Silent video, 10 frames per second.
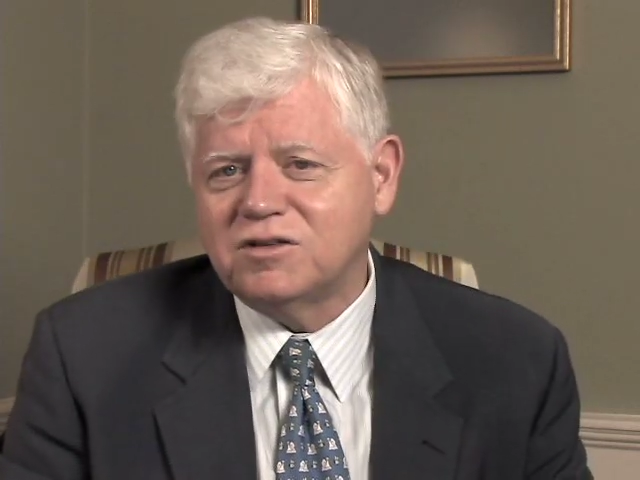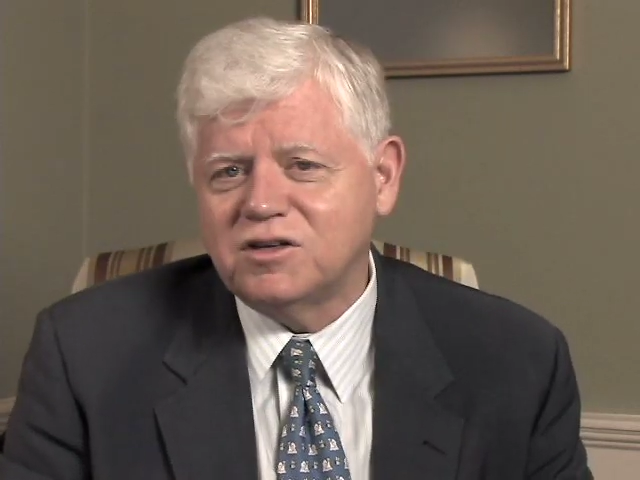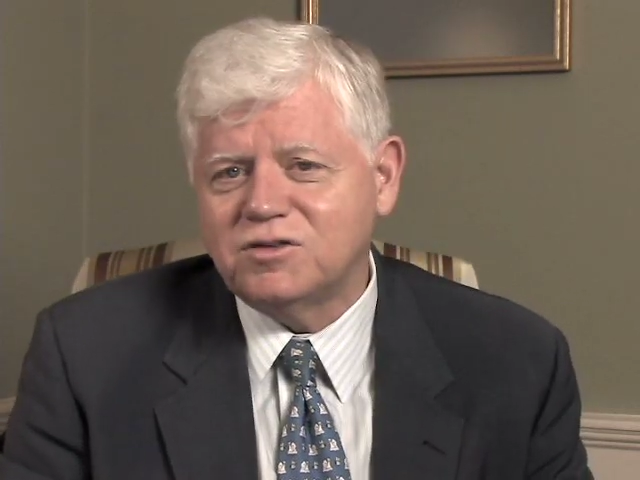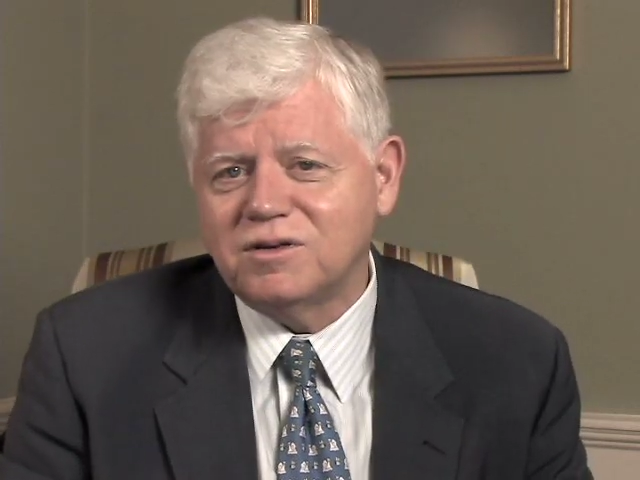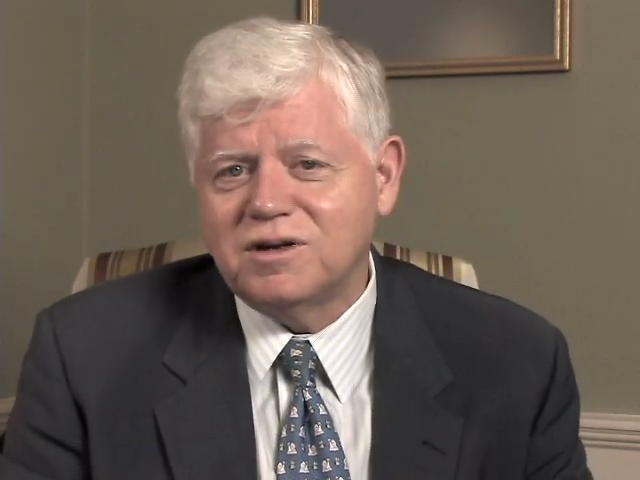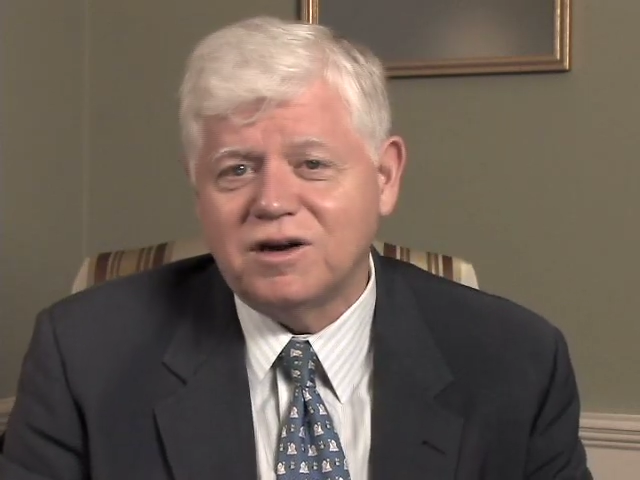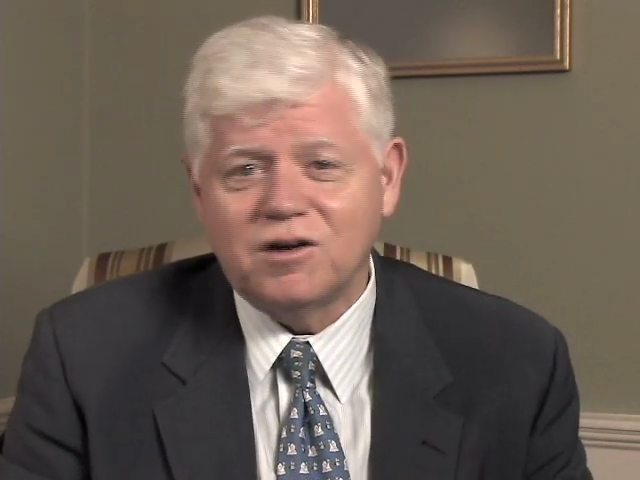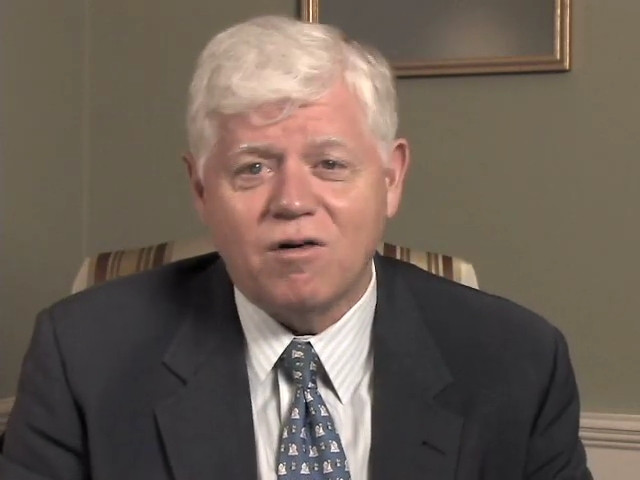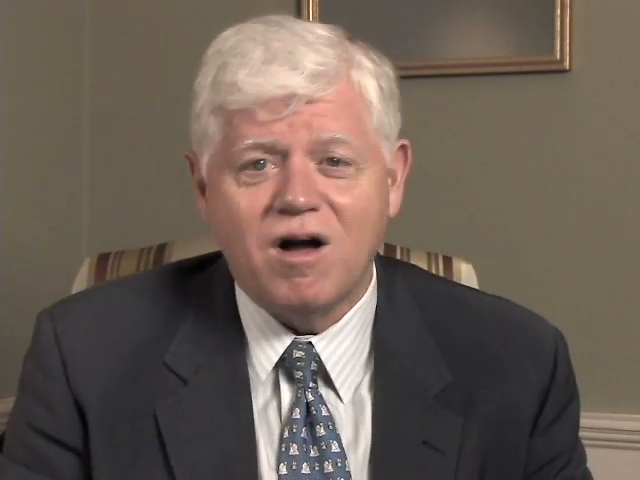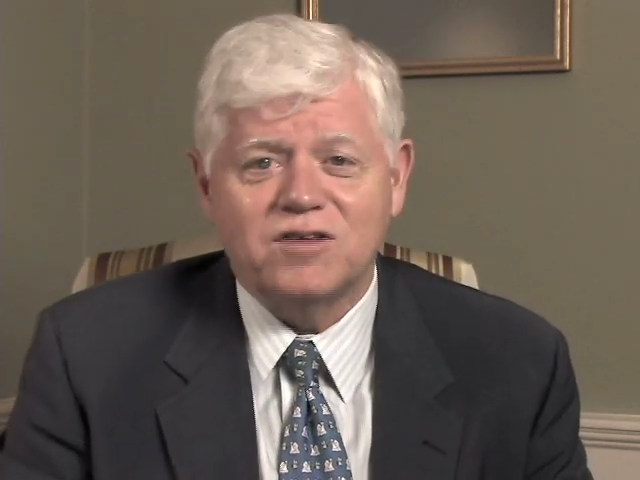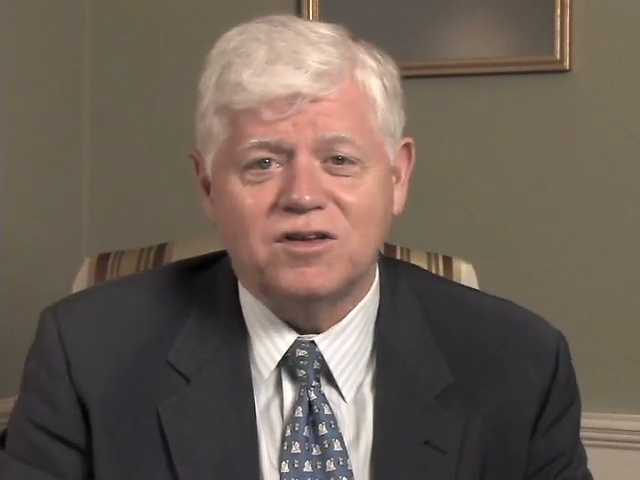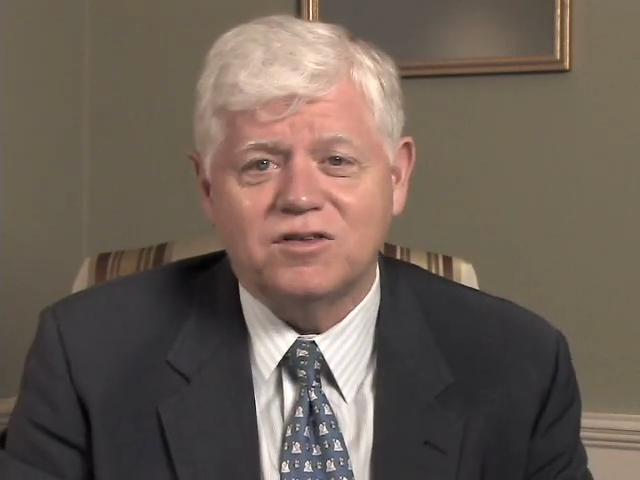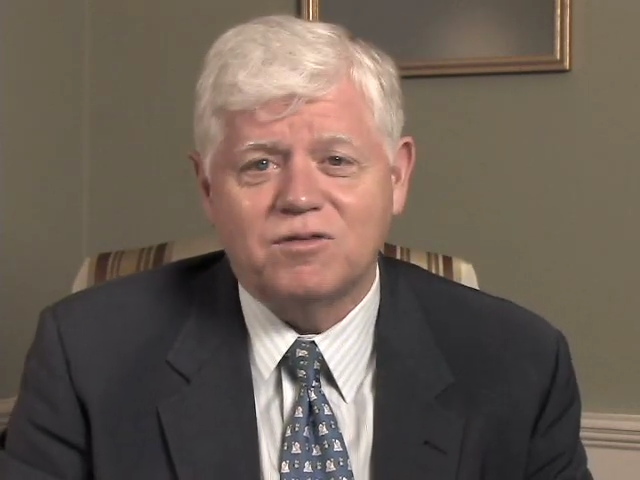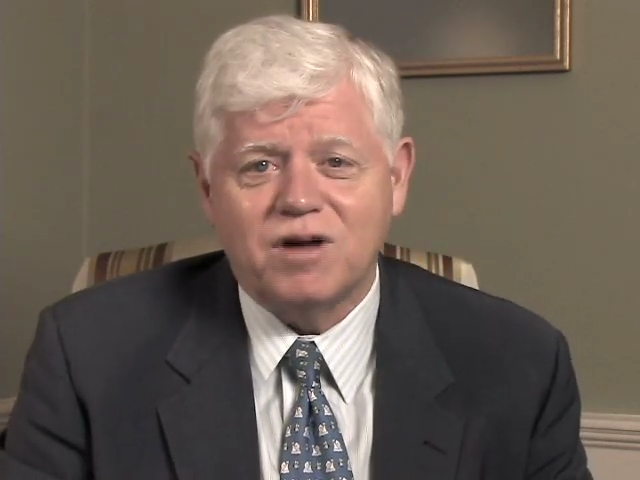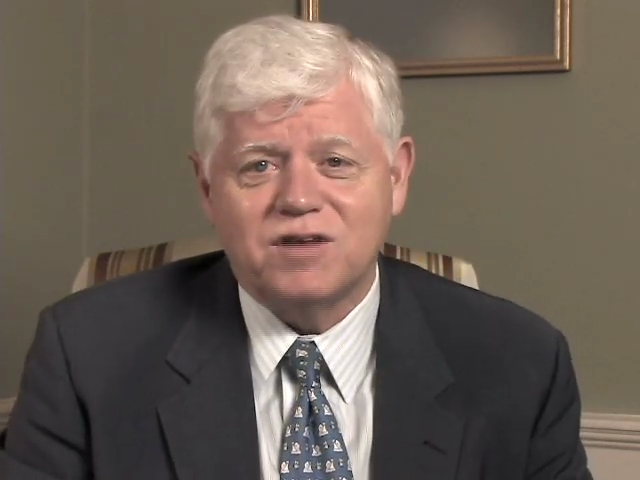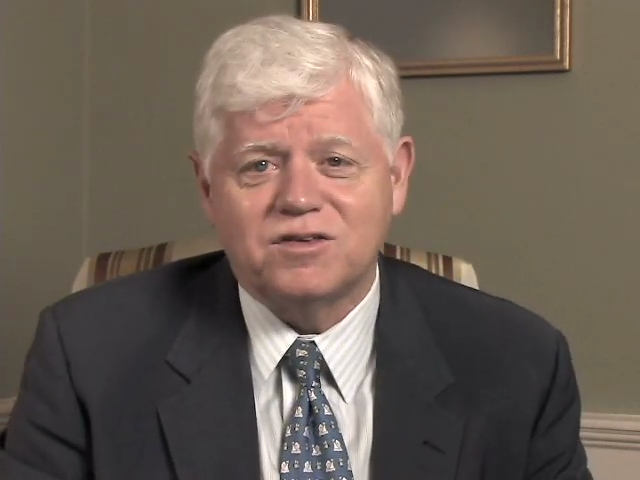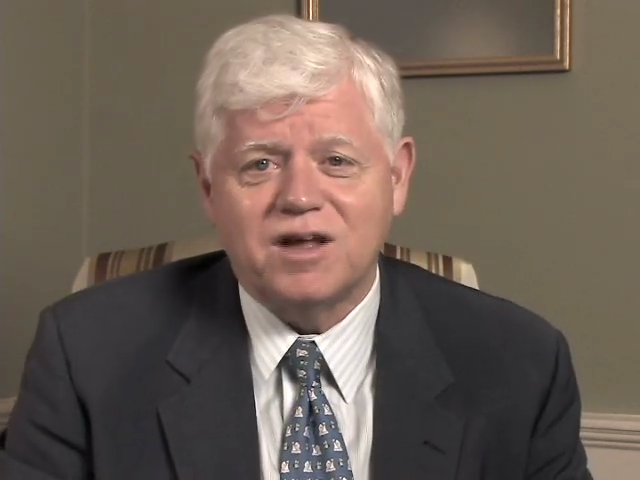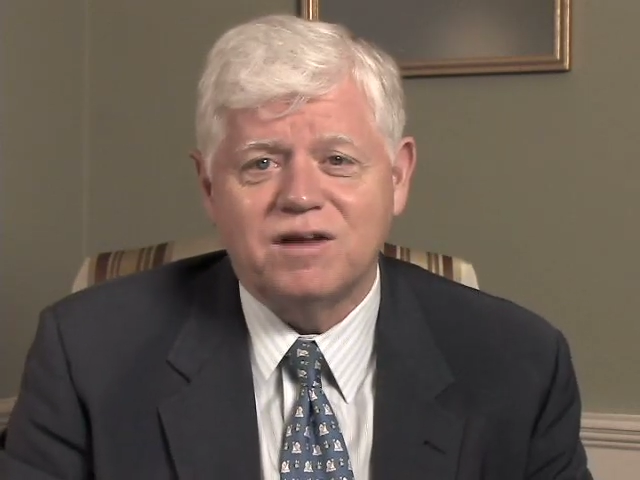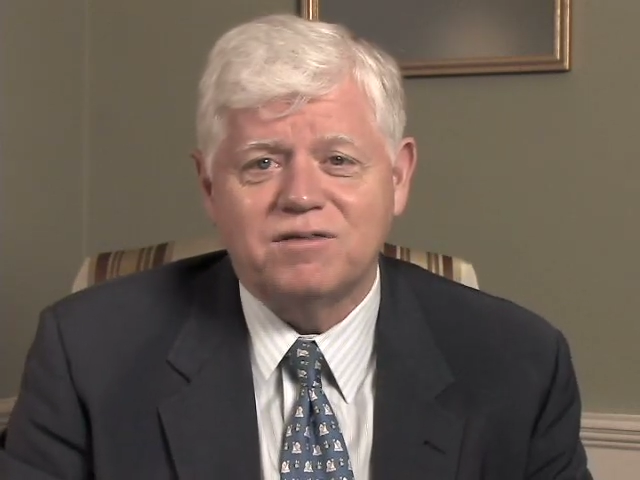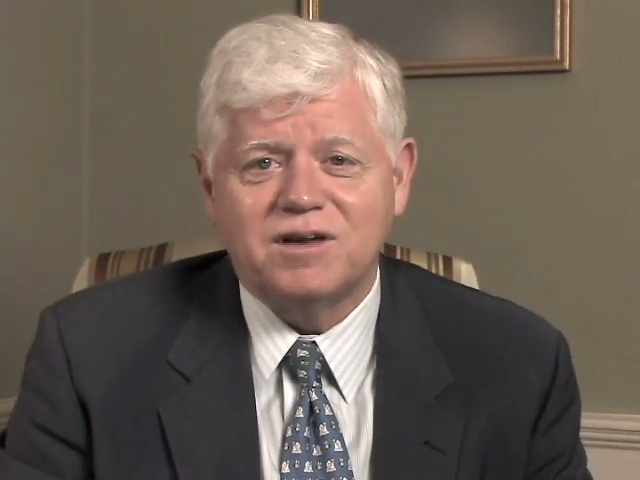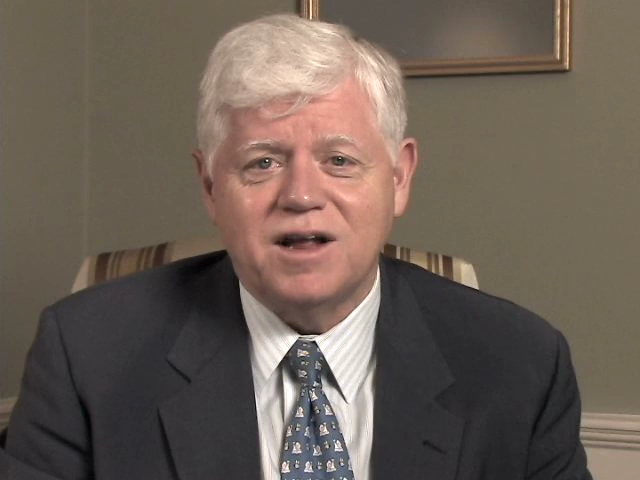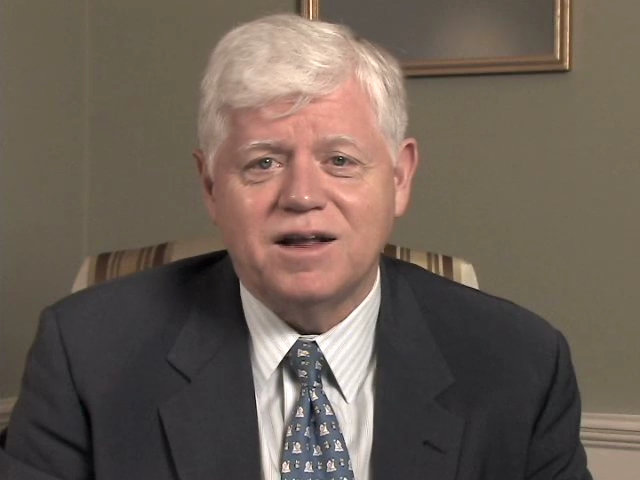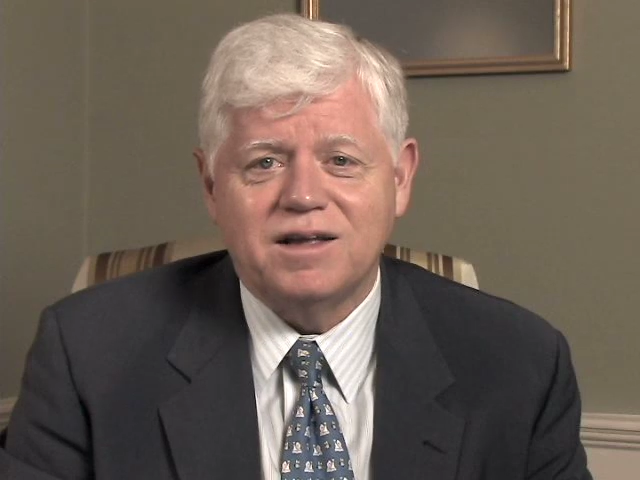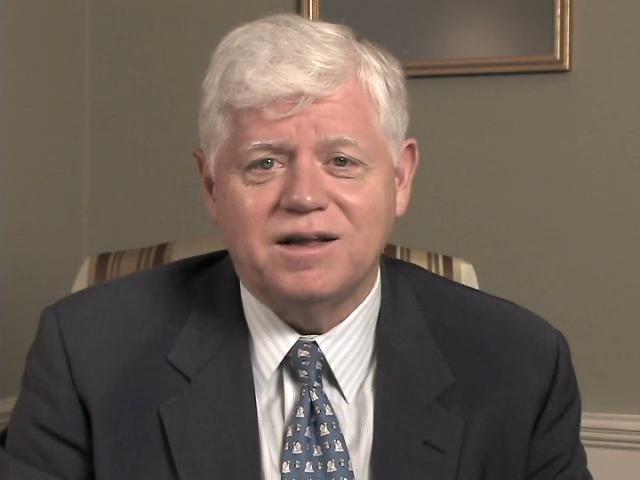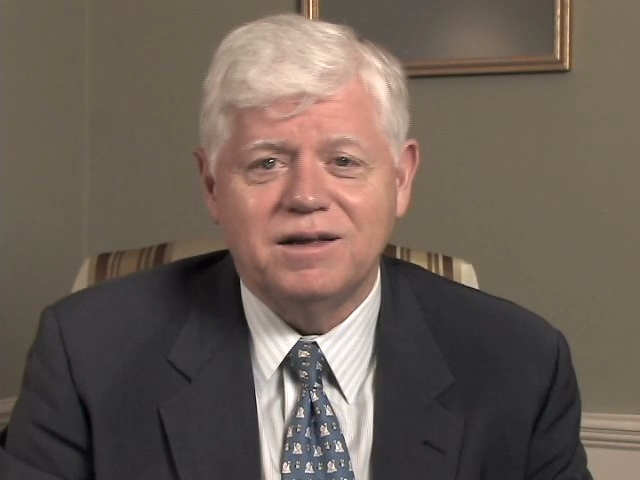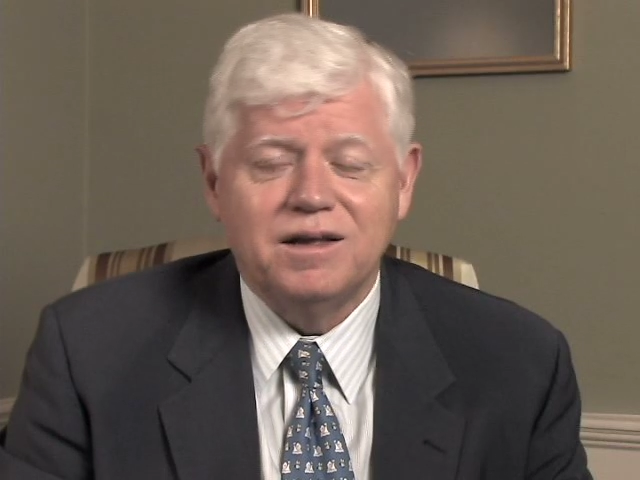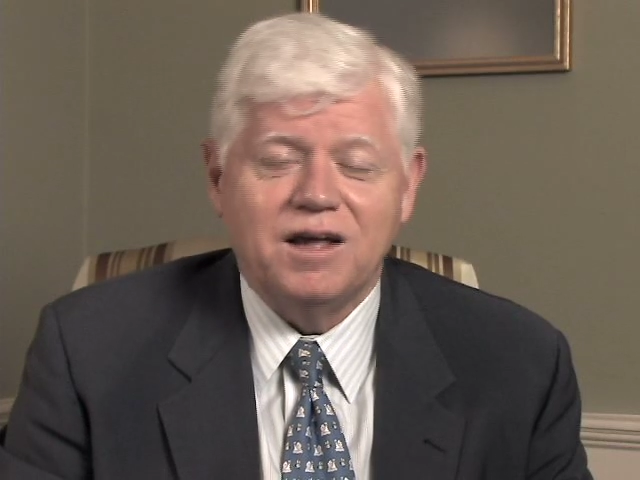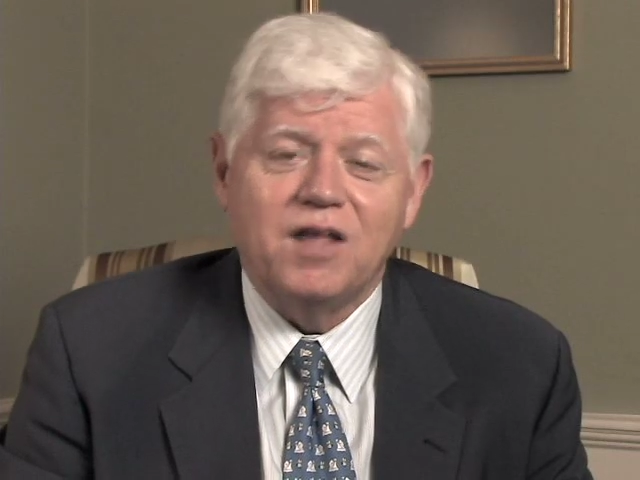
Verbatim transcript: District and across this great state of Connecticut